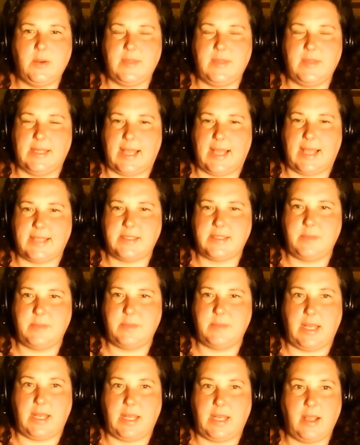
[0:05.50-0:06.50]
in the last
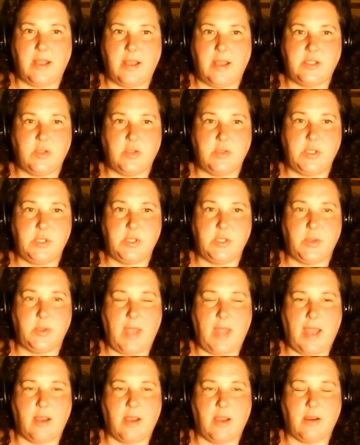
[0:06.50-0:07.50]
meeting I showed you
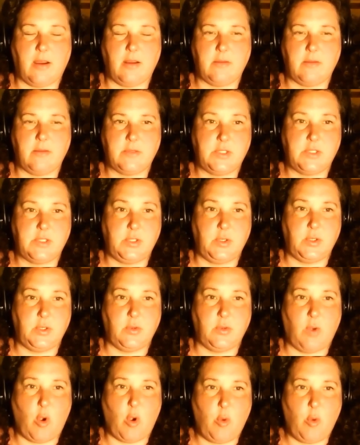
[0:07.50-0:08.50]
how
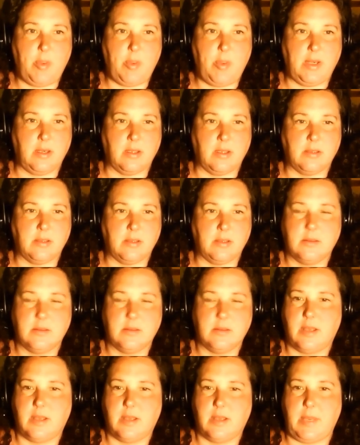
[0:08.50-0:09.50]
to open
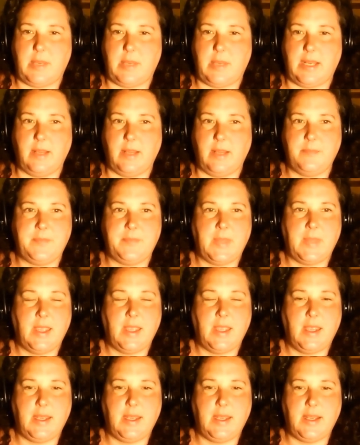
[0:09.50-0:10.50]
a meeting
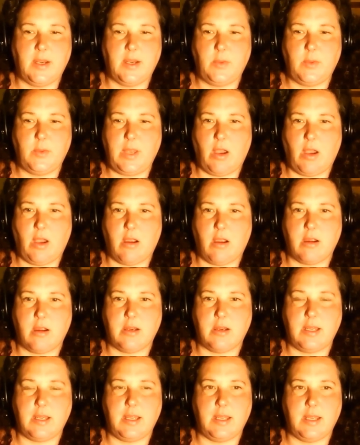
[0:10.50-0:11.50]
and here we
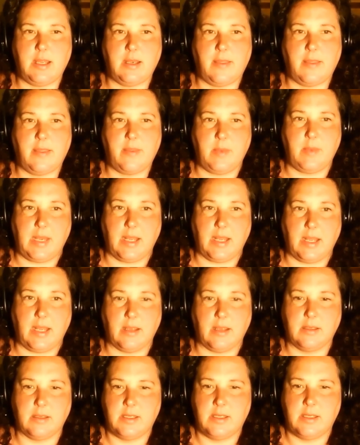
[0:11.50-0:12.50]
are in the
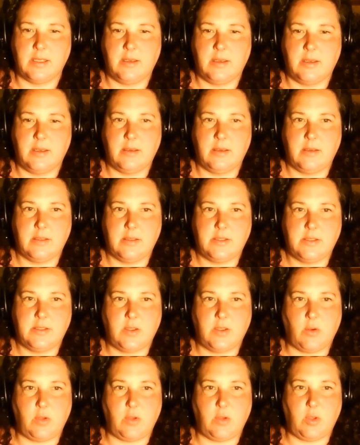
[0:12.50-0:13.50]
meeting.
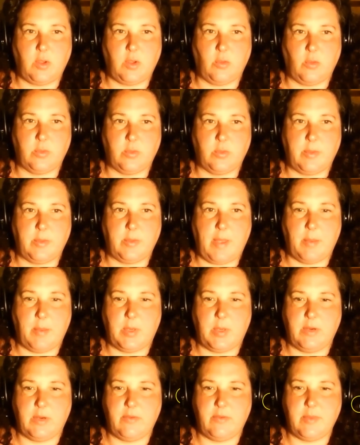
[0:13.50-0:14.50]
So you'll
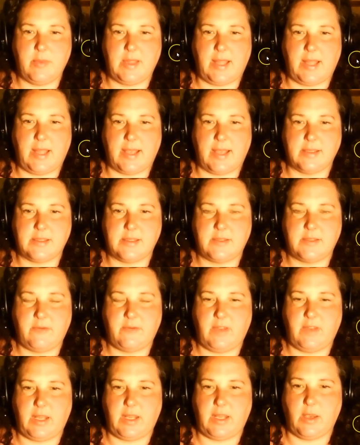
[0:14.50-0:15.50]
remember from the last
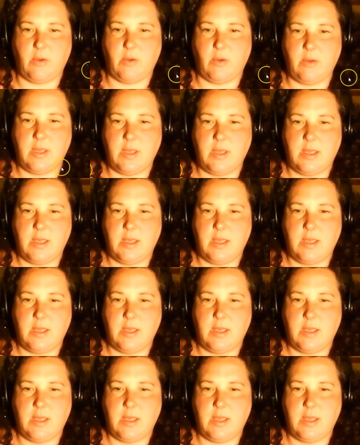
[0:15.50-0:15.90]
video